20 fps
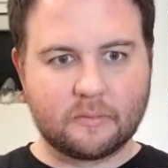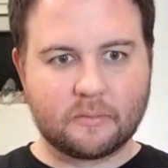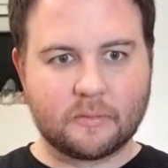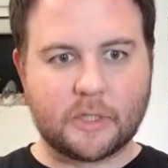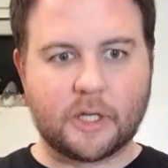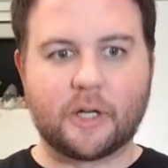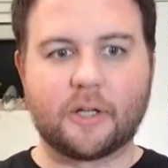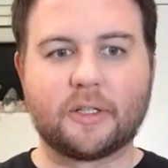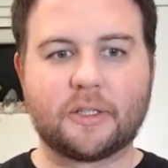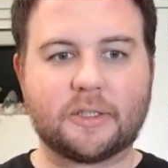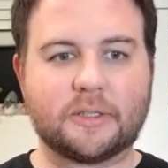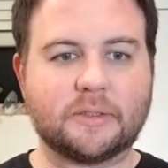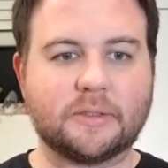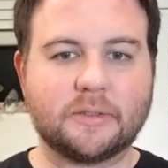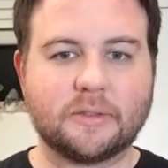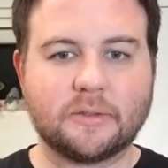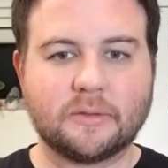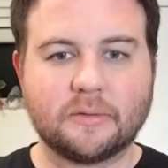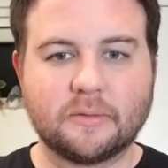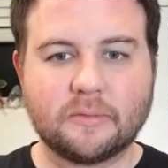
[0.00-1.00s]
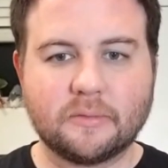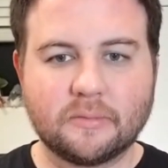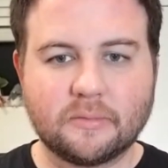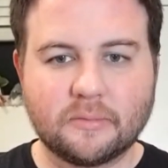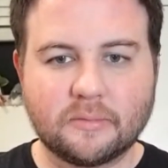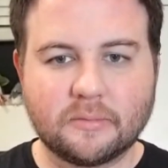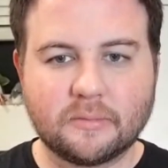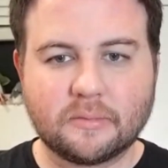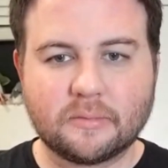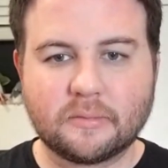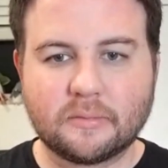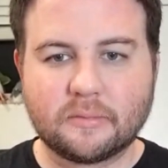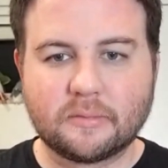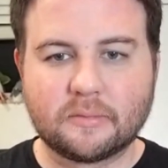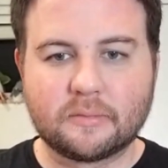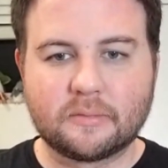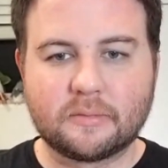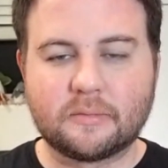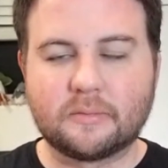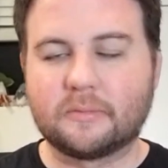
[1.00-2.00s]
Hertl,
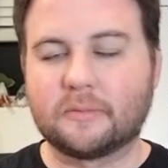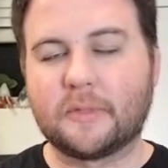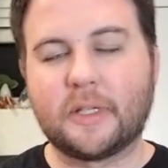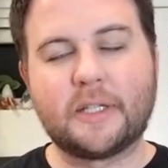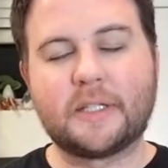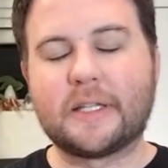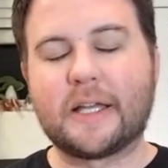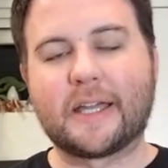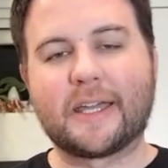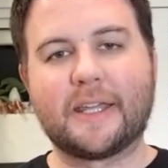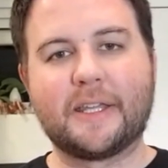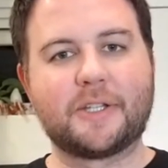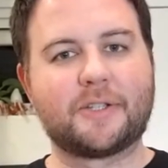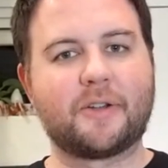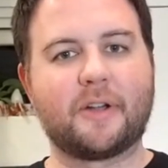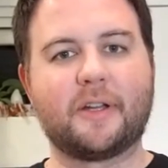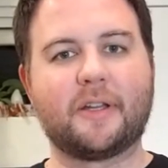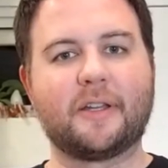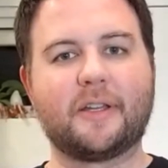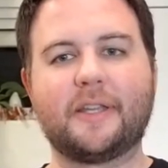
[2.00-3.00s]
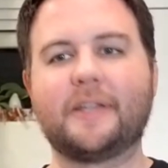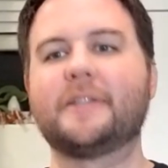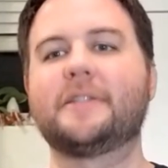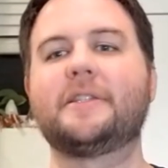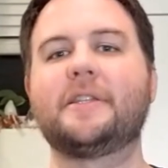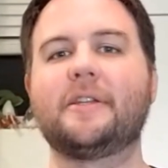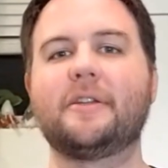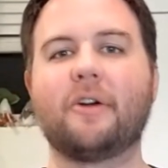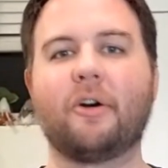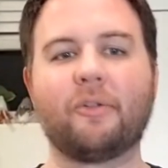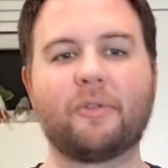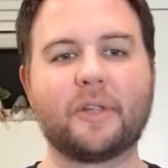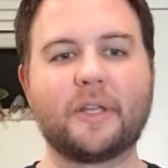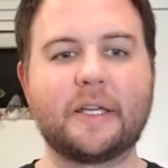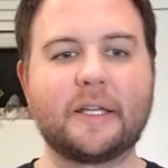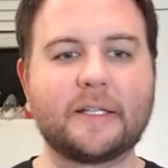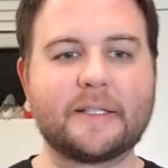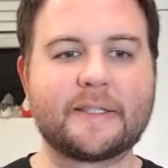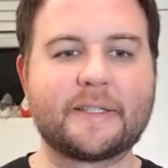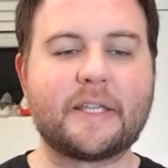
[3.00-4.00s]
He's not getting traded. He's the
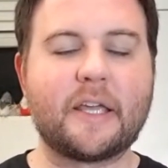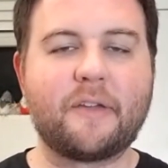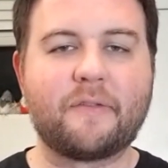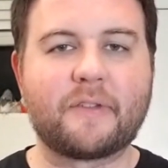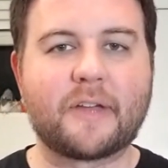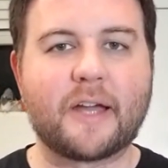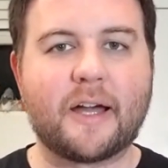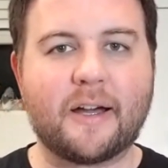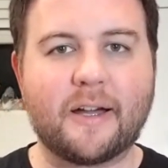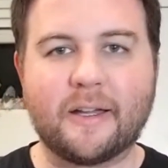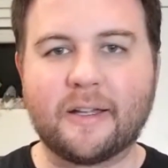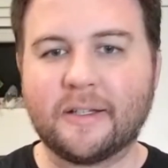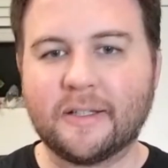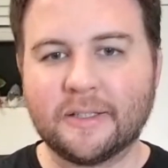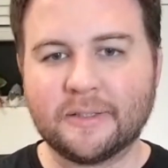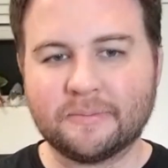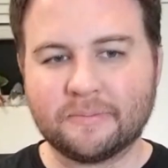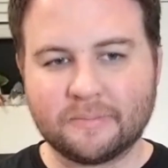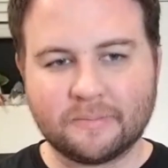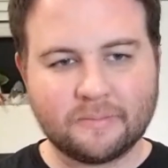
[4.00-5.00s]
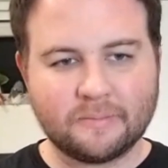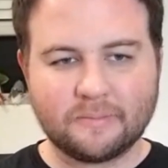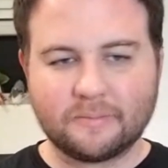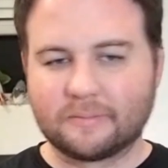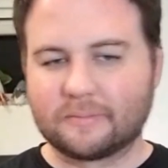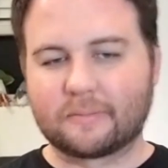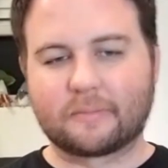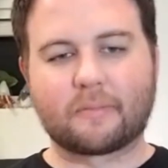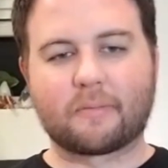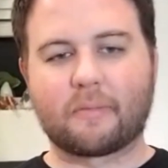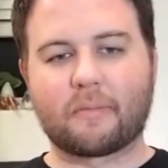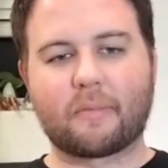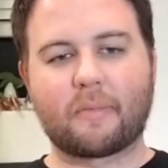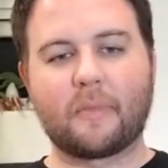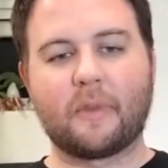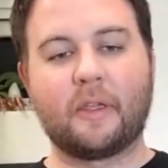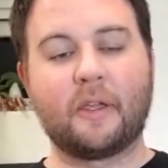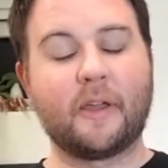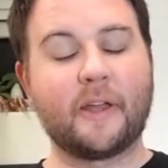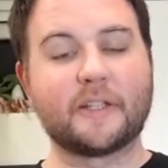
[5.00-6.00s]
only safe guy.
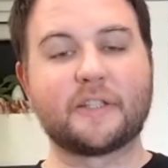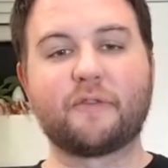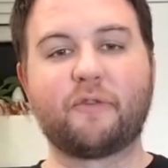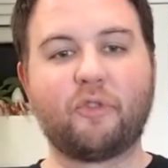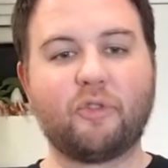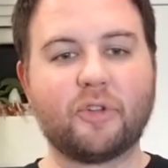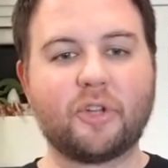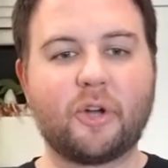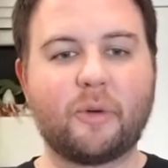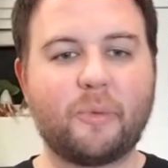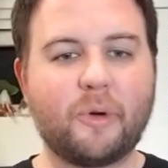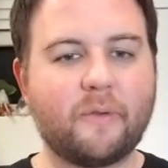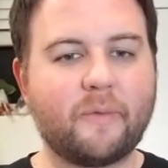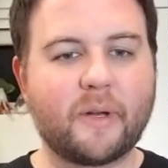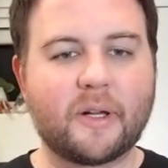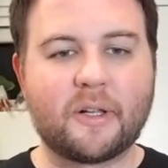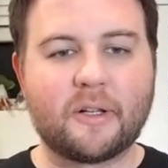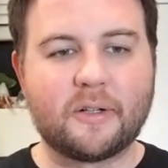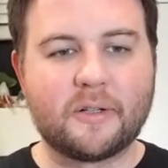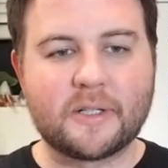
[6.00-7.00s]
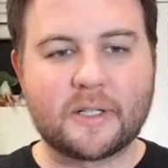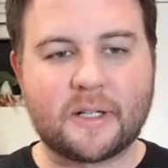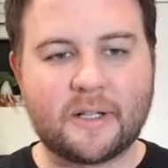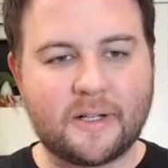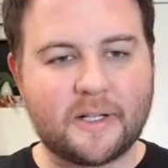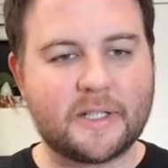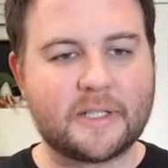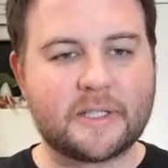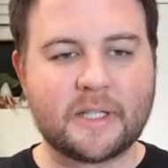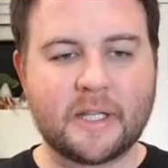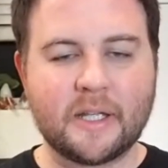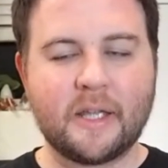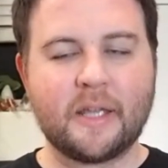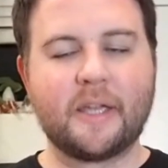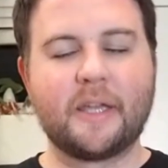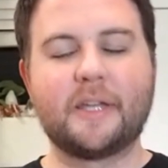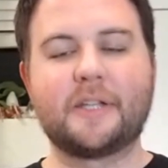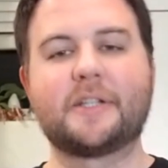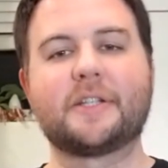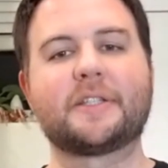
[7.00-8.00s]
Has a full no movement clause.
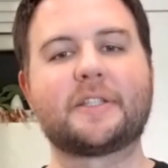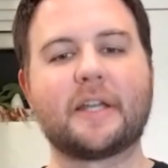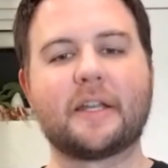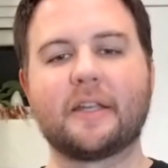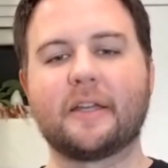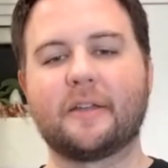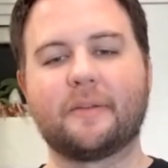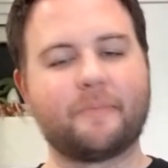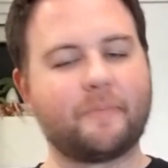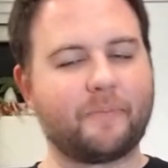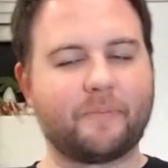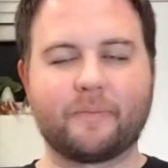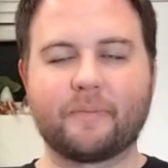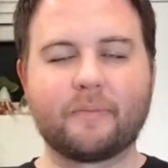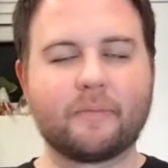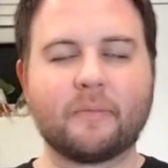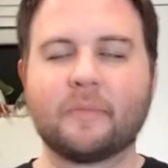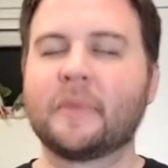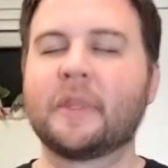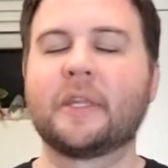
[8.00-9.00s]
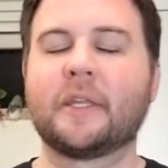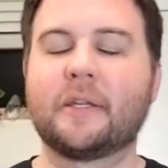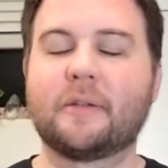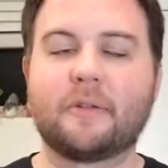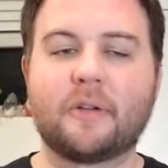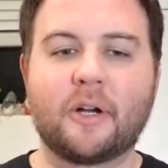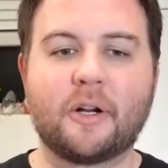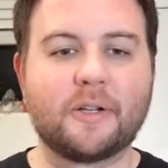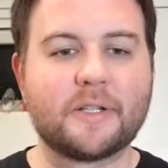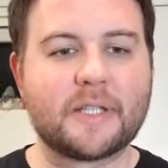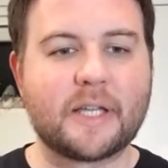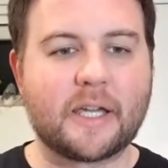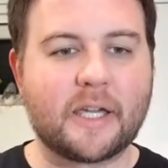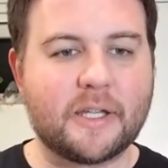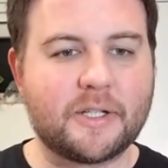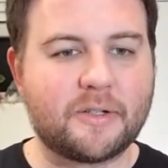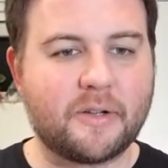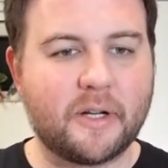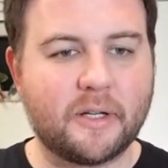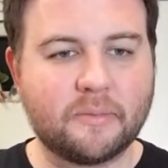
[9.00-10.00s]
He just signed it. Hertl's not getting
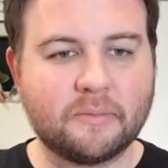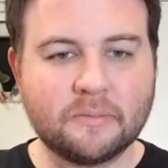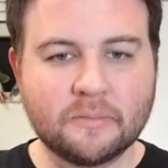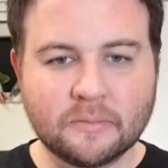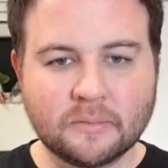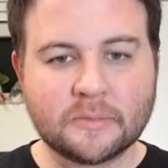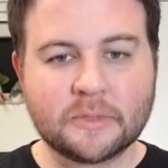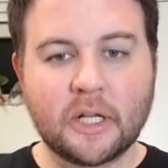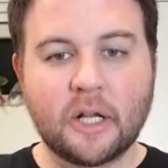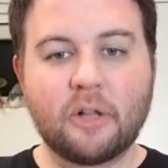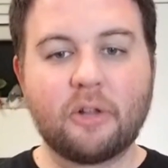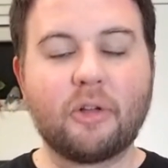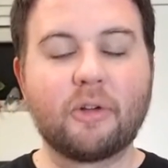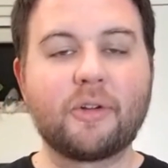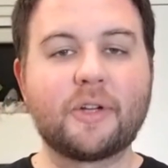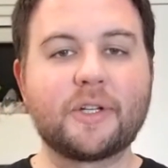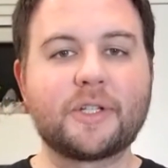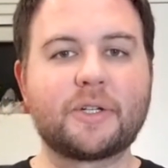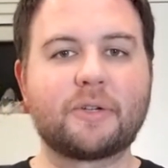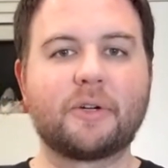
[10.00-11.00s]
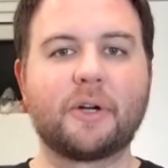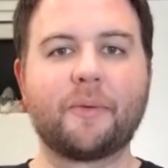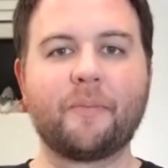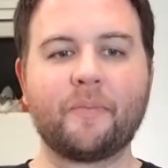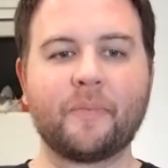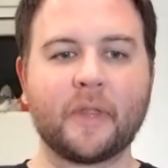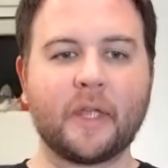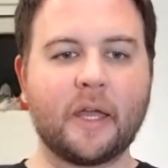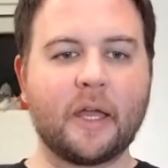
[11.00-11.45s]
traded. Logan Couture.